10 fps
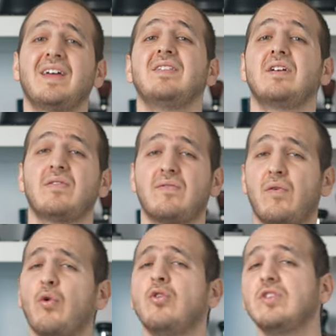and their
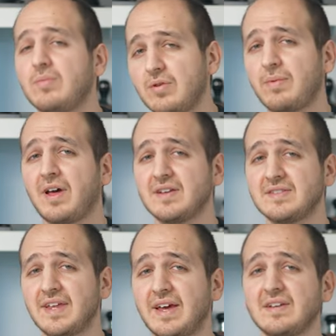affordable
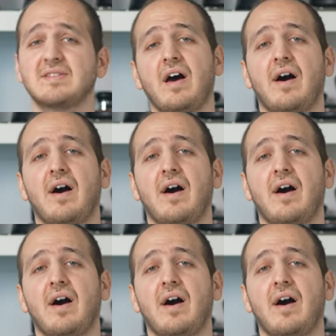price tags,